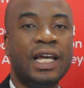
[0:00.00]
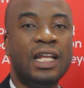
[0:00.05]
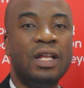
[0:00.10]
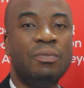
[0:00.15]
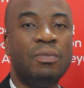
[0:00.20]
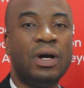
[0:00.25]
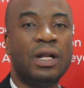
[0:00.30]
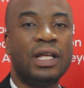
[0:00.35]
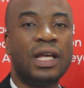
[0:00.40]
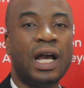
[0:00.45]
any
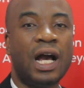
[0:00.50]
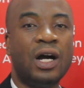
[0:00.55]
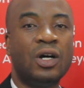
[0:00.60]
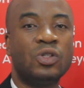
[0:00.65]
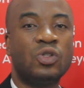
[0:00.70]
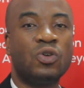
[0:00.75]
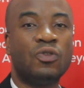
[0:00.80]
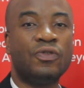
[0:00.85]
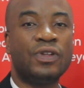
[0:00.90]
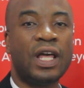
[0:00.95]
money
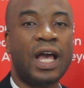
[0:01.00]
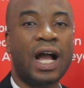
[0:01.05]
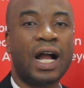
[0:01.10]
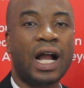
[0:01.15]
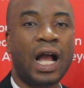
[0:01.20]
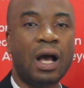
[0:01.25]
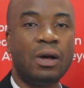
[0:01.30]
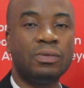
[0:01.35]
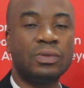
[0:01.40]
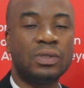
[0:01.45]
out of their
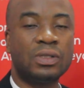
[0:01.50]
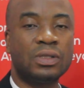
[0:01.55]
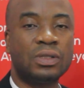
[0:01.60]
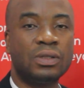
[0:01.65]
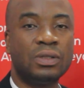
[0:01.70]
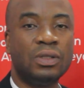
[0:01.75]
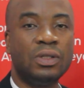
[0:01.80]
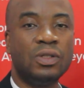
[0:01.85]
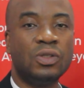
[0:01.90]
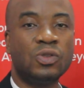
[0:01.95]

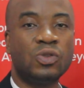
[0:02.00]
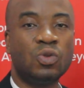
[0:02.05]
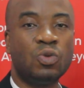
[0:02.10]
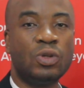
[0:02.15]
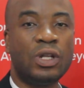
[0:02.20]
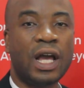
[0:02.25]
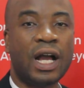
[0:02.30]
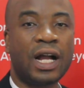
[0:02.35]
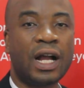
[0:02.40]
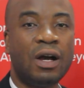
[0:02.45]
accounts. So
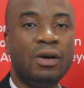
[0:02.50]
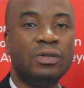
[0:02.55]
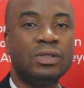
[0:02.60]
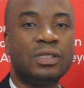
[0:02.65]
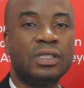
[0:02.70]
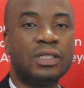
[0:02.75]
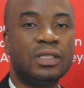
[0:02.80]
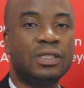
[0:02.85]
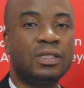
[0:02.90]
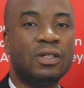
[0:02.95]
the
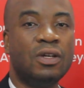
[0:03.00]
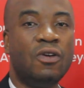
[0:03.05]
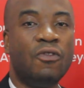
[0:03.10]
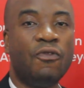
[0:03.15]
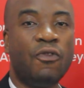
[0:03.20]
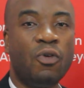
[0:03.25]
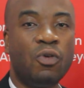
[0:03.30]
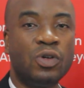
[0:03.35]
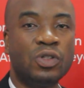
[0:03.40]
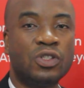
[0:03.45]
account is,
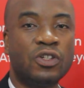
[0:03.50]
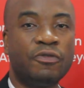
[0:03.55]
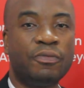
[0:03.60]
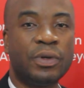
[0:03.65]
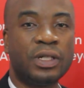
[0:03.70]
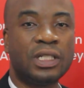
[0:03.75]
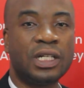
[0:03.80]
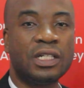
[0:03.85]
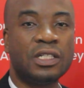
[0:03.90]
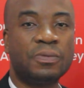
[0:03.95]
for want of
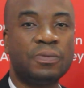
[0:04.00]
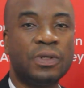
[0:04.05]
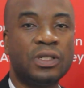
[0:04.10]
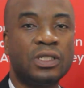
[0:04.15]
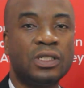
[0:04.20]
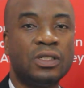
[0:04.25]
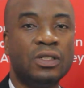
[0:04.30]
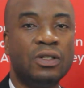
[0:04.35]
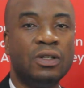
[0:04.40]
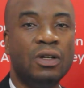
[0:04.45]
better
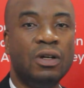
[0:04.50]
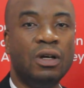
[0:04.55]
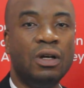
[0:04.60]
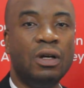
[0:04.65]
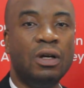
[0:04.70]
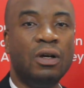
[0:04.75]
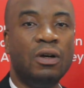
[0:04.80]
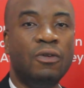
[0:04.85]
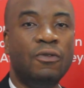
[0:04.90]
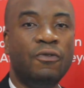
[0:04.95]
expression,
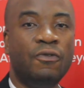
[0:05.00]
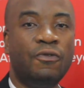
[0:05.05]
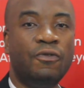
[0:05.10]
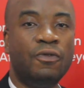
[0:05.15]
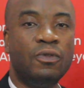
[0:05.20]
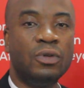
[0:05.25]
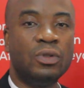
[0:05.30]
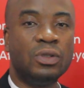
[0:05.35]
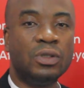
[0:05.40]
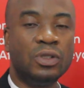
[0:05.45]

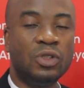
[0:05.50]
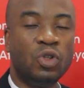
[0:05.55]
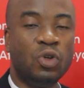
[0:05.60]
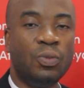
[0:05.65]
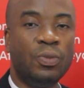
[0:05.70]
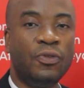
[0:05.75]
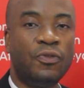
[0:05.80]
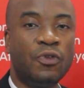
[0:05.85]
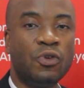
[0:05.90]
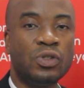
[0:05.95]
they
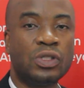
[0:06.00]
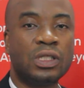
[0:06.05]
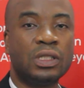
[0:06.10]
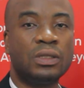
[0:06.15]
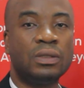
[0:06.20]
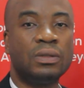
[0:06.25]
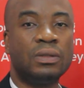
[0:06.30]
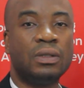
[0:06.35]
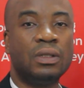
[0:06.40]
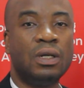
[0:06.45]
will be
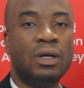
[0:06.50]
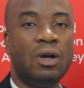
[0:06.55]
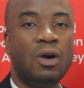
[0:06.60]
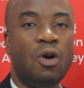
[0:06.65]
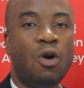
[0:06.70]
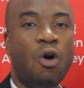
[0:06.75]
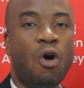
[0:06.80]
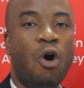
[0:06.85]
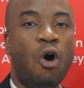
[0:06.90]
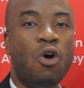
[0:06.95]
frozen
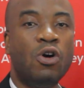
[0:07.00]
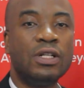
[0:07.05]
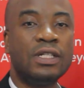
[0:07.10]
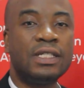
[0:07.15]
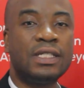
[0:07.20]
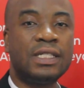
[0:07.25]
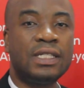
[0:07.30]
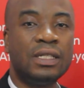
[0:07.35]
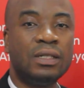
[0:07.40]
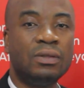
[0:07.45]

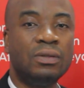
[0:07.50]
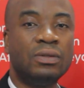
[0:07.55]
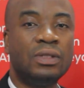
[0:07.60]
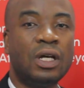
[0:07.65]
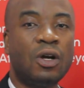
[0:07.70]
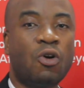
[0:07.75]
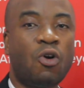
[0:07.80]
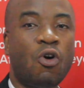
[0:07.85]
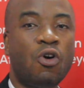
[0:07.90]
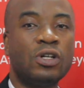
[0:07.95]
until
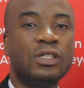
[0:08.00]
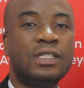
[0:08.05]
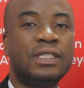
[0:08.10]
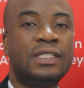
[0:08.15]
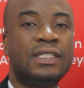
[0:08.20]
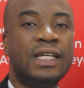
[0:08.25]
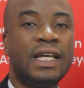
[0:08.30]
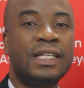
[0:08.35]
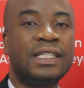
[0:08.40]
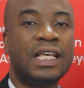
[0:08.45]
the court
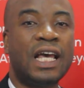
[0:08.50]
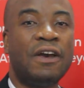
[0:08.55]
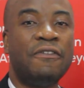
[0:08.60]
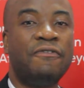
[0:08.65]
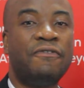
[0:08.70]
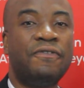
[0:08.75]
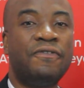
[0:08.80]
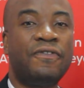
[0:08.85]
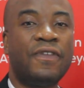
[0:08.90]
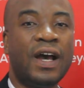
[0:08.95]
takes a
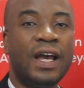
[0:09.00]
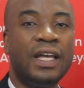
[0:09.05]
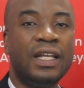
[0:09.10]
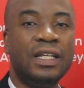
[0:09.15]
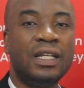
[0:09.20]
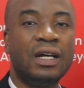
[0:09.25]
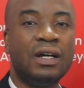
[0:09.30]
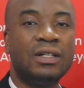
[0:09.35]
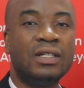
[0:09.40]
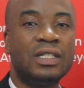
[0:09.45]

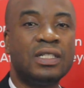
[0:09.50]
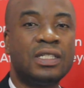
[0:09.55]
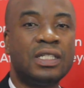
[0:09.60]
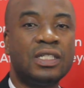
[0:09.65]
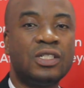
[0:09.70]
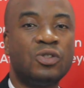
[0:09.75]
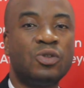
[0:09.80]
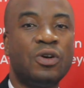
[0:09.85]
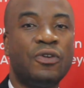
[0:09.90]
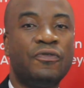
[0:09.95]
final
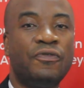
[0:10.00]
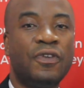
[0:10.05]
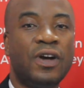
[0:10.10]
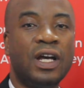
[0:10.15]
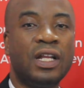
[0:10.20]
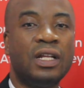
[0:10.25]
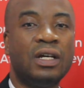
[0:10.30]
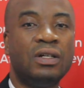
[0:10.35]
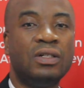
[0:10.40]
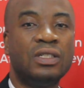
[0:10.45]
decision, a
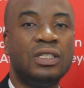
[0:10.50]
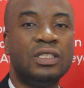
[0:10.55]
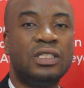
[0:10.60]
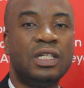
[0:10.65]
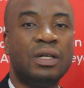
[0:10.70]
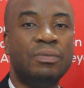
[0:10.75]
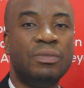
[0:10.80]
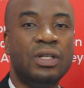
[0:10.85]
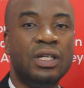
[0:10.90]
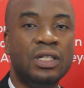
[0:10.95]
final
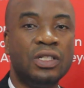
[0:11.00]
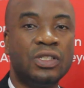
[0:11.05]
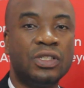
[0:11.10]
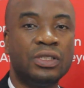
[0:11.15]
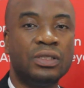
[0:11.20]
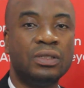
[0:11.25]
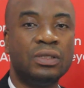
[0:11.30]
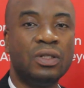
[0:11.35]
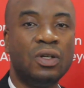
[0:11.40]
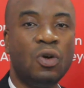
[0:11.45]

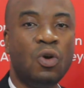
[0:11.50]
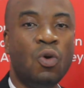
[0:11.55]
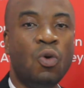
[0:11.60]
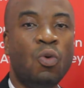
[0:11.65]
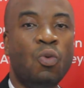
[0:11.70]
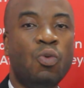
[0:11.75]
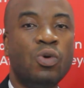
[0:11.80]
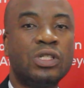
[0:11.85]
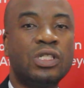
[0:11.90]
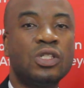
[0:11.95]
determination,
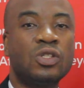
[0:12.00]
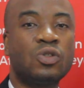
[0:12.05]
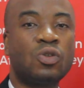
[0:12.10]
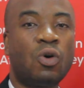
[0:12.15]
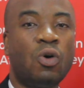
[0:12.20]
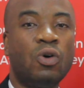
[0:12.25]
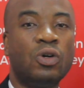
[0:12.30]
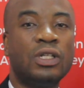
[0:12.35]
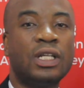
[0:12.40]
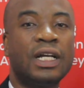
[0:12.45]
which is
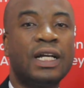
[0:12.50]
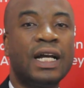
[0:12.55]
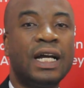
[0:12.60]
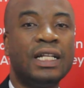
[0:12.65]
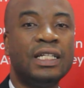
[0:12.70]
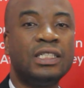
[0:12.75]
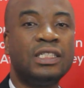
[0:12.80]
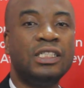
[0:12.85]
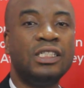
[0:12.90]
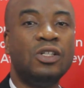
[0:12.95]
called the
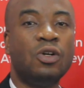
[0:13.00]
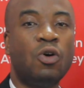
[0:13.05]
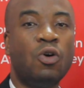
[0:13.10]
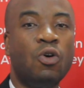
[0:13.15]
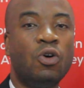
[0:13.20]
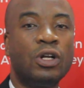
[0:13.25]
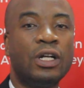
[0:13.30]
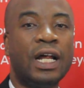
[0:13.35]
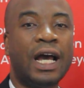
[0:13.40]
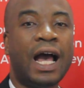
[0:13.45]
garnishee
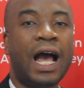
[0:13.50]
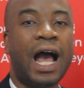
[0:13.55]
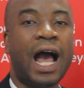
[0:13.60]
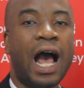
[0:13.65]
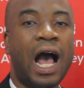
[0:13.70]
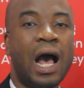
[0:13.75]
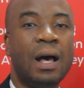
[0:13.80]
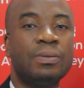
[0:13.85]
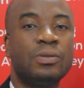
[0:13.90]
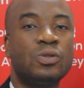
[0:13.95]
order
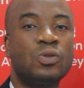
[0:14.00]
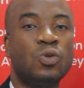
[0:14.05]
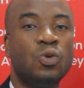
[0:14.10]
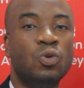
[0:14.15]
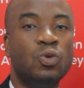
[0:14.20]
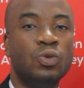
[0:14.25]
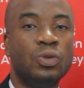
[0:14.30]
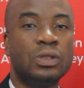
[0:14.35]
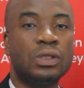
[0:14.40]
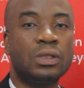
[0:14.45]

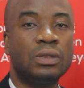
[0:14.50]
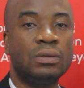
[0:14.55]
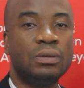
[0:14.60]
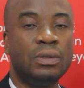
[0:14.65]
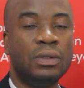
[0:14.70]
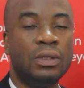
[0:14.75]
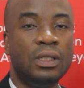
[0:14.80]
absolute.